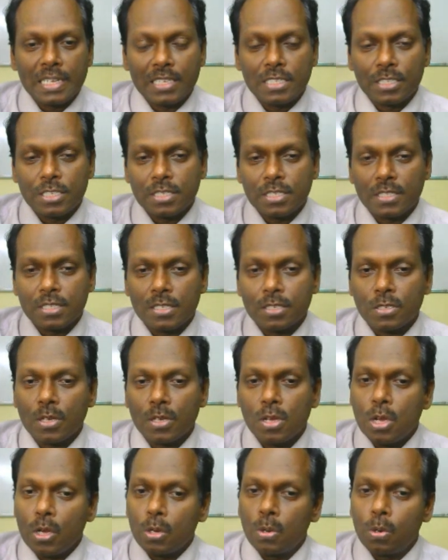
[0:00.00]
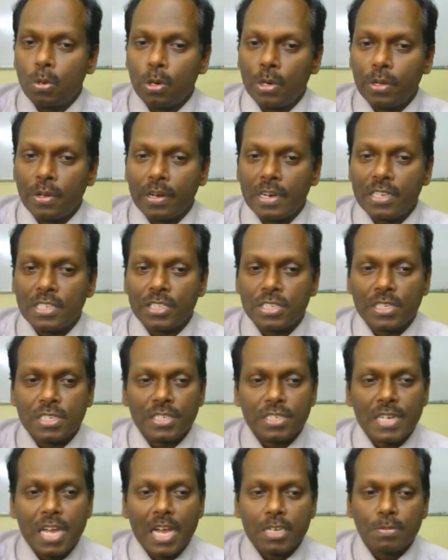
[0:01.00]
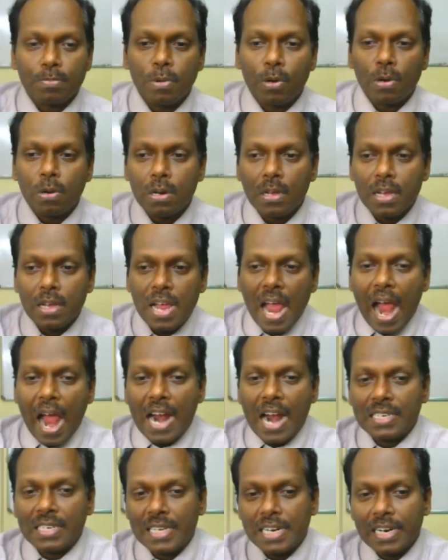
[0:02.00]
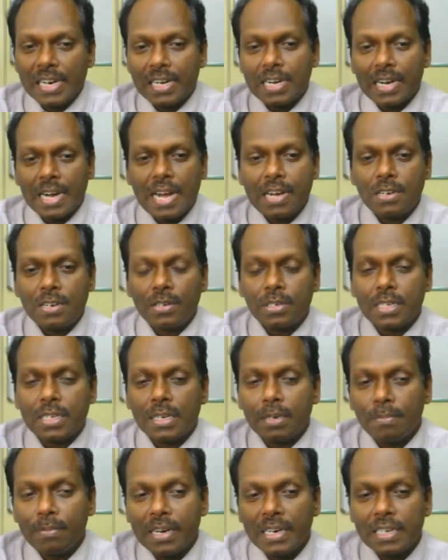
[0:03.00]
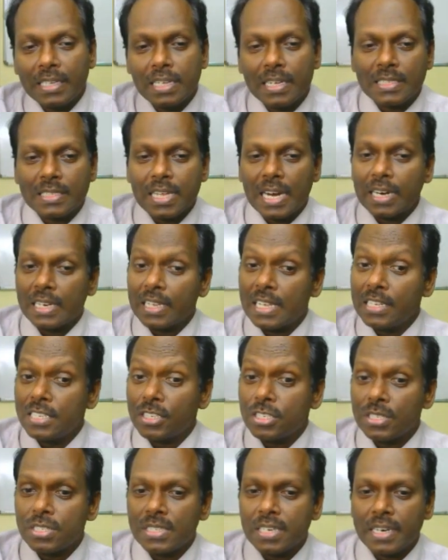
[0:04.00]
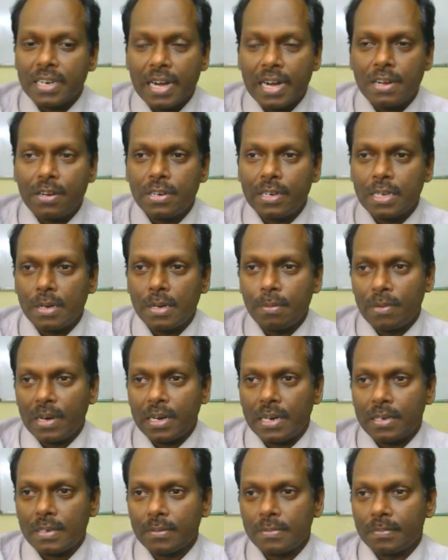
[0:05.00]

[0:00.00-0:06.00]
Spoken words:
the instances. Go to your instance dashboard and say try to terminate select the instance and try to terminate.